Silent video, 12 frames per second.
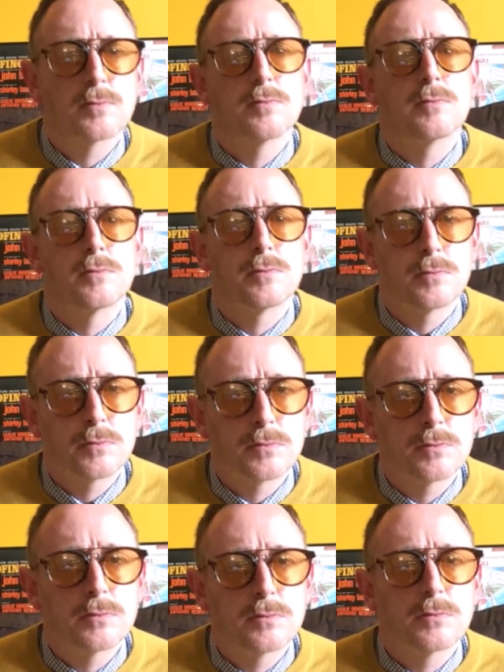
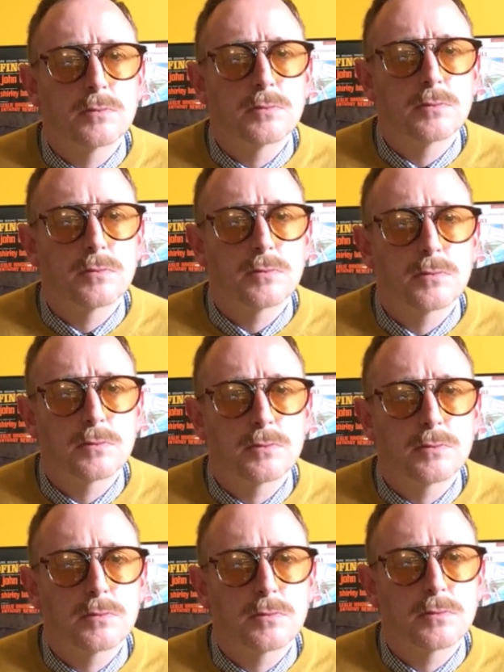
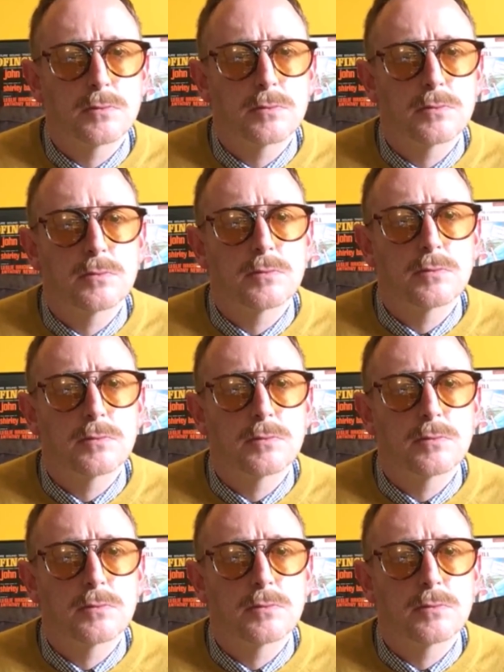The person shown says nothing.